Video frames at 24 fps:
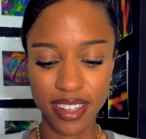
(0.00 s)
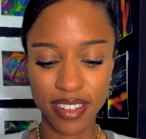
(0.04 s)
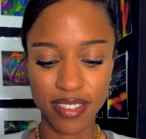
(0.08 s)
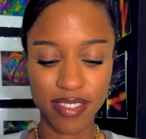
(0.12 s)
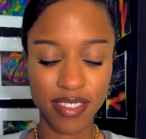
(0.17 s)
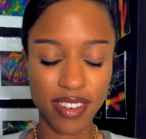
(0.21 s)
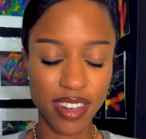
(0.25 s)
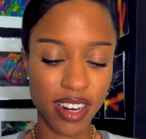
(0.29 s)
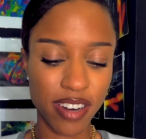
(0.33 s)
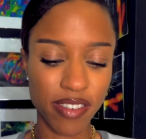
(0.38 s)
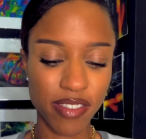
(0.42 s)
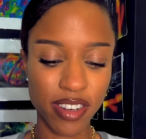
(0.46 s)

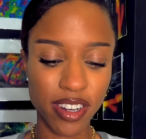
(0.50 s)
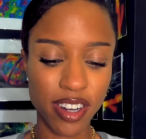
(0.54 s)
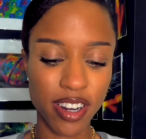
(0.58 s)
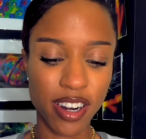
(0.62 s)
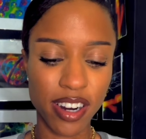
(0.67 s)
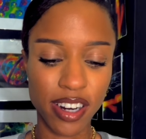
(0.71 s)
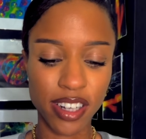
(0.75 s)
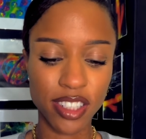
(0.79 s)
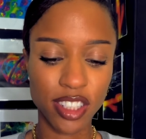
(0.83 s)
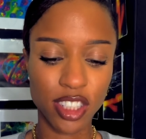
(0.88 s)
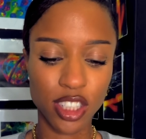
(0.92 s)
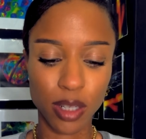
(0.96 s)
whatever
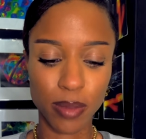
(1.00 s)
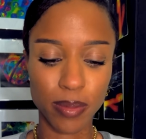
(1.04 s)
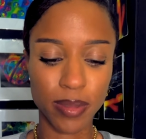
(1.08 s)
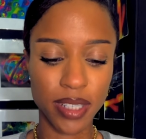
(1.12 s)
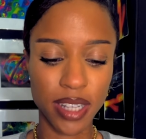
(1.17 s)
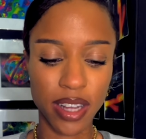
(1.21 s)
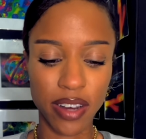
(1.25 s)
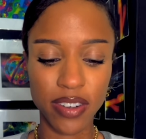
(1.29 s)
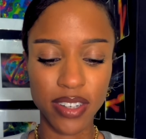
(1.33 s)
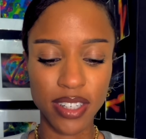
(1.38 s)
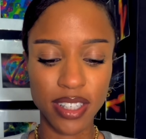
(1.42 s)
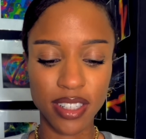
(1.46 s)
card jumps
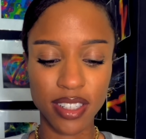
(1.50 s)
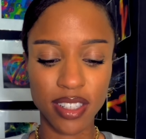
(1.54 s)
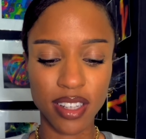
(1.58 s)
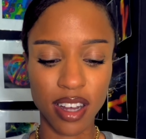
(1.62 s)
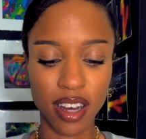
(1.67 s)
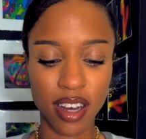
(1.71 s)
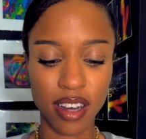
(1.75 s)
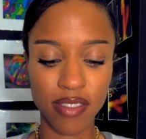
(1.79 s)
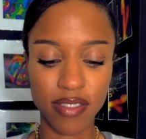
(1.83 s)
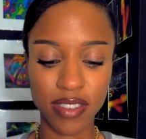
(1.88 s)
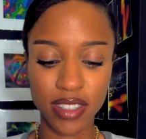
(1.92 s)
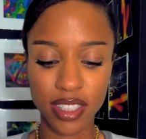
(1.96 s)
out is
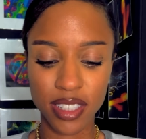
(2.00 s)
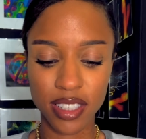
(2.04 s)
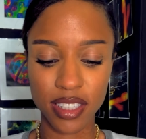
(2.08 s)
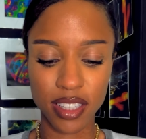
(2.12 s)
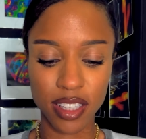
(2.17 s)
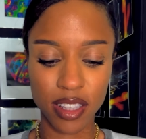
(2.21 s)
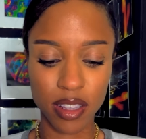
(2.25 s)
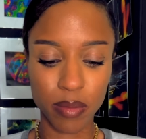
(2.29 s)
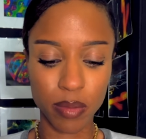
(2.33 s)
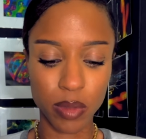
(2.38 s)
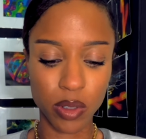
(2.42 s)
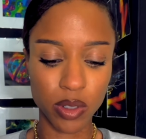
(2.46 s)
obviously
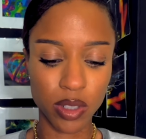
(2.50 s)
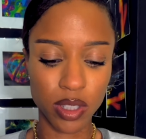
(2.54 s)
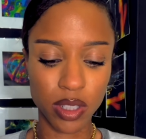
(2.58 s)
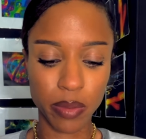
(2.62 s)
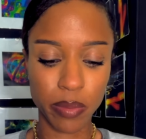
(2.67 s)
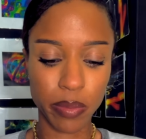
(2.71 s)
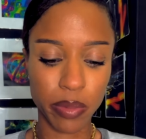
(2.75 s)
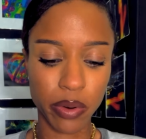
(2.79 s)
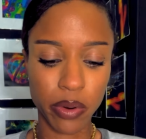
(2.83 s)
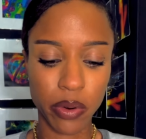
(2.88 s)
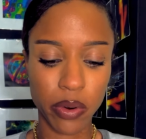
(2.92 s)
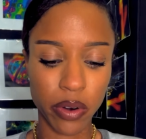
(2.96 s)
the most
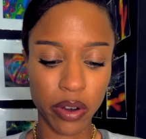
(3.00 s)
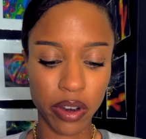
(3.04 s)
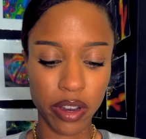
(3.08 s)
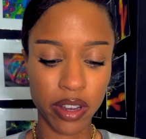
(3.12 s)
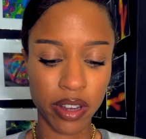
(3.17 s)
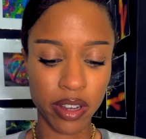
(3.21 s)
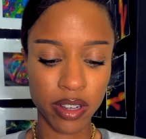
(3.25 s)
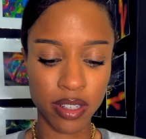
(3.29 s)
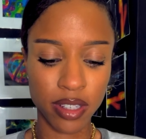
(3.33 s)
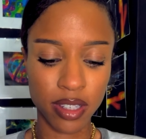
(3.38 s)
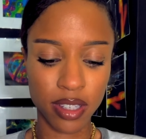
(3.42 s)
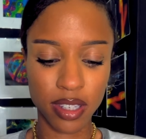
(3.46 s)

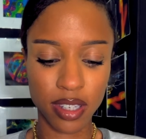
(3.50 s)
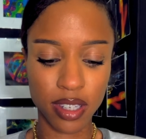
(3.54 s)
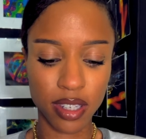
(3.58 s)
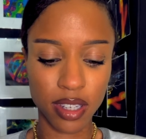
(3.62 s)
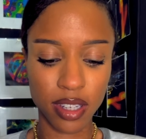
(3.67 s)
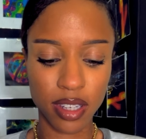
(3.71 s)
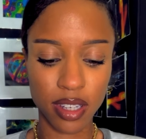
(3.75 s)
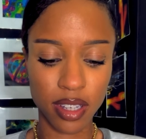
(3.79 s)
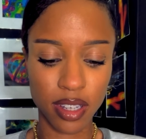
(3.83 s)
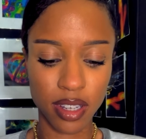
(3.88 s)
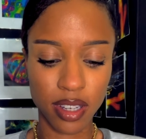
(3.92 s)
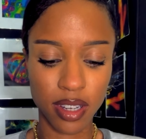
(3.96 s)
important
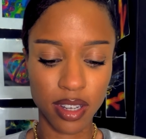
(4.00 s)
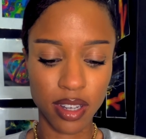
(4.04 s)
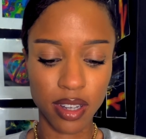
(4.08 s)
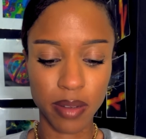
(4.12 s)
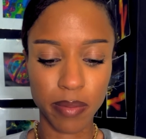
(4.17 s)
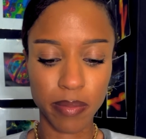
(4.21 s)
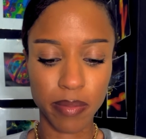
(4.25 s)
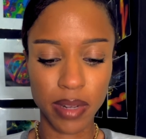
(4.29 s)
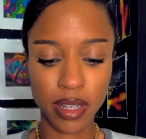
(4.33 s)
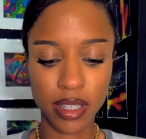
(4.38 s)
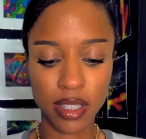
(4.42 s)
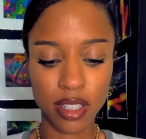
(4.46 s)

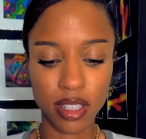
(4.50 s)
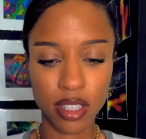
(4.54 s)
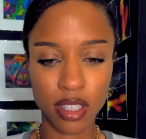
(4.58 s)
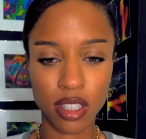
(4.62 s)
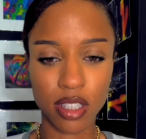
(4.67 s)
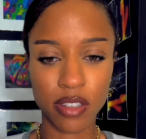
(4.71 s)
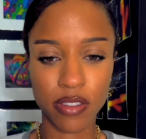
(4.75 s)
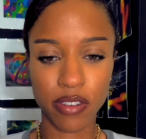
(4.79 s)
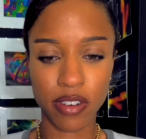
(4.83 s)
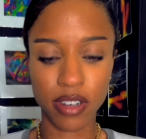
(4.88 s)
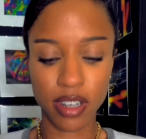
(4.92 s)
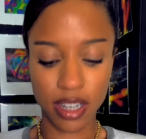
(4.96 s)

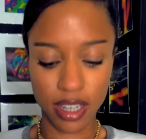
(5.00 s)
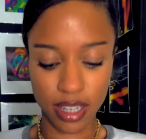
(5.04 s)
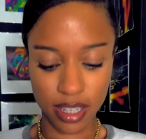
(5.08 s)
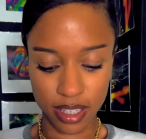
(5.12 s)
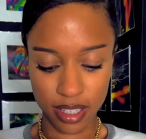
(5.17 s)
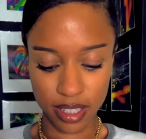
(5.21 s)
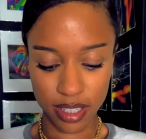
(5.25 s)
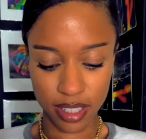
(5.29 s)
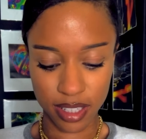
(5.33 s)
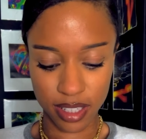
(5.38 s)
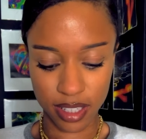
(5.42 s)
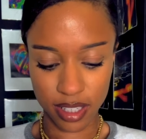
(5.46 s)
message for
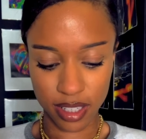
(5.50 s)
us.